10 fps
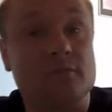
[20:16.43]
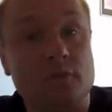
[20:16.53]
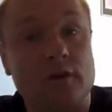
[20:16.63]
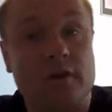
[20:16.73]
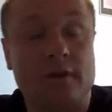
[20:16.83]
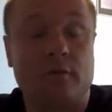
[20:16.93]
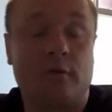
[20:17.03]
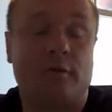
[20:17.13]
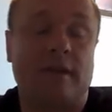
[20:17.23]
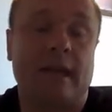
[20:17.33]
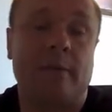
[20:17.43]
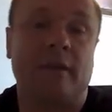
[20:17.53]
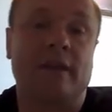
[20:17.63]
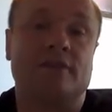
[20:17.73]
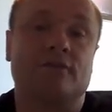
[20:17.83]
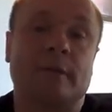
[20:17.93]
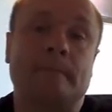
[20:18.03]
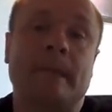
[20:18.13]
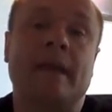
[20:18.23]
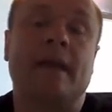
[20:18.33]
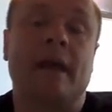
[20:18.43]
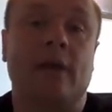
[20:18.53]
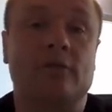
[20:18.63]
and they work with the gaming industry. And I'll